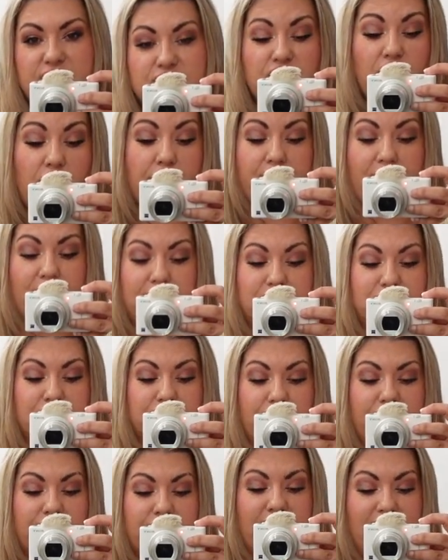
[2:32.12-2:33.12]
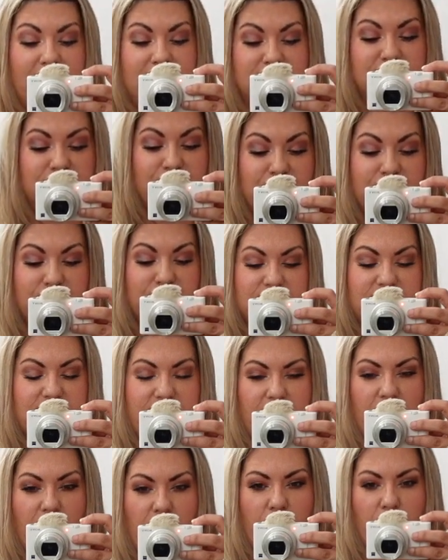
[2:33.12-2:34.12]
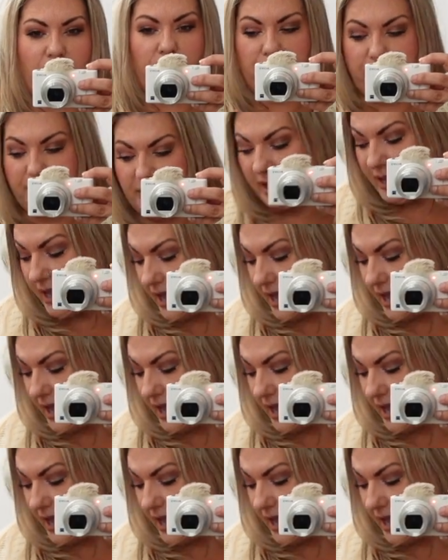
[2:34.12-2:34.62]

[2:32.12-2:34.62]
so I'll be able to wear it as soon as I get home.